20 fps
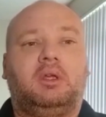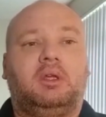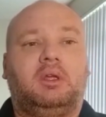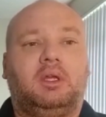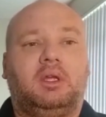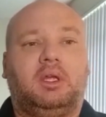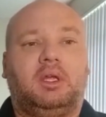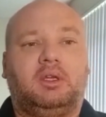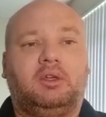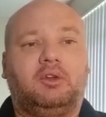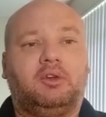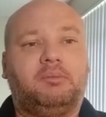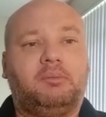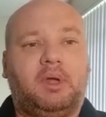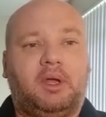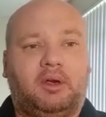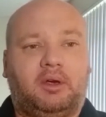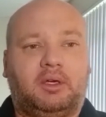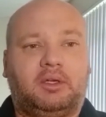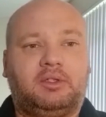In your
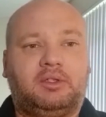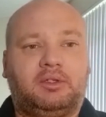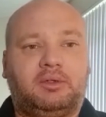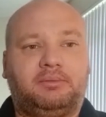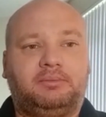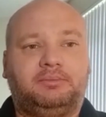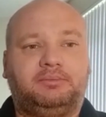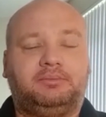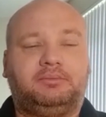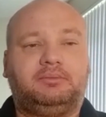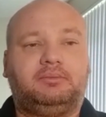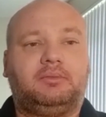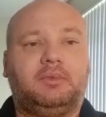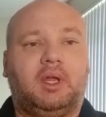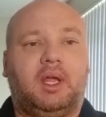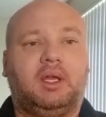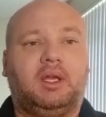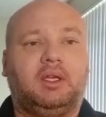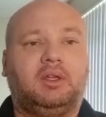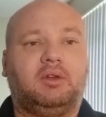marriage
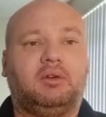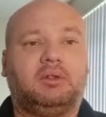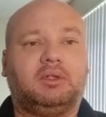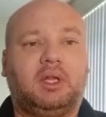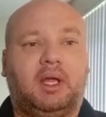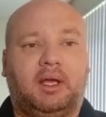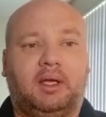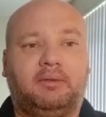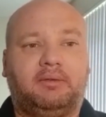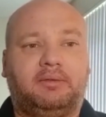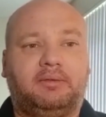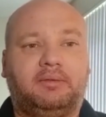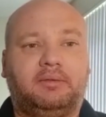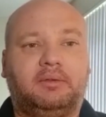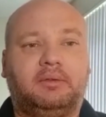and in your life,